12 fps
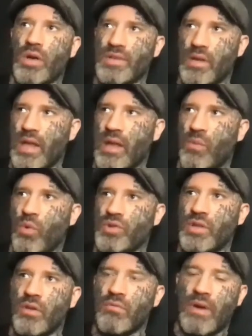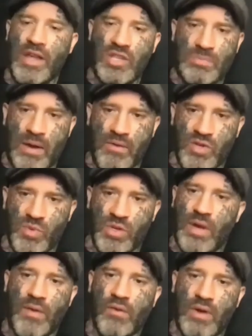And it wasn't an arranged marriage. We
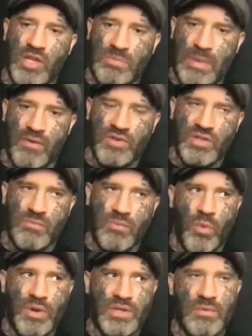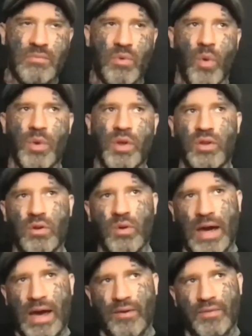don't have arranged marriages in Mormonism. What we do
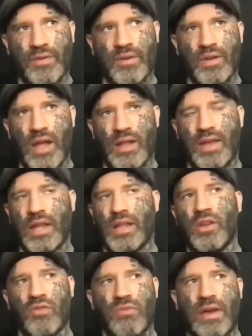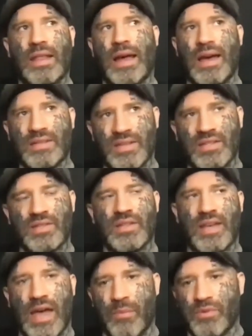have, and again, you don't realize this at the
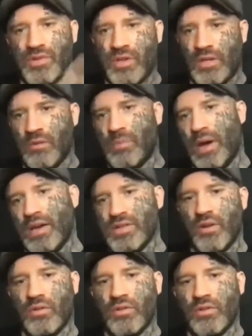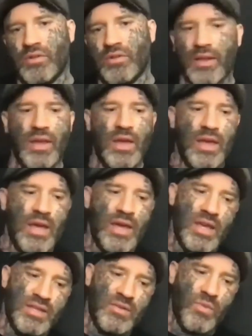time until you look back as an older man,
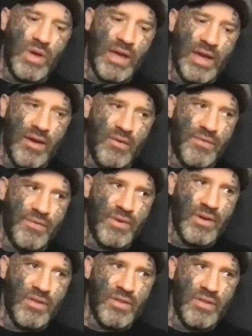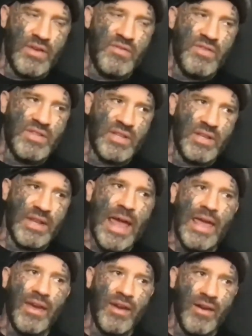is that there is an
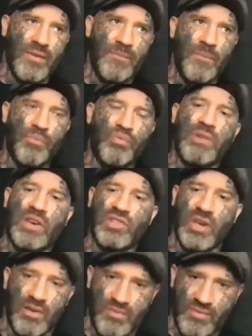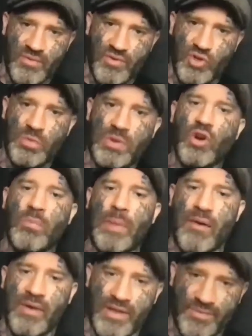innate pressure to become
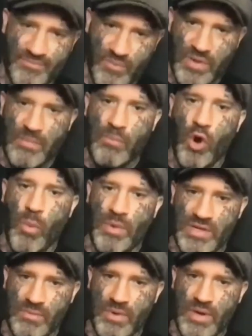married within Mormonism.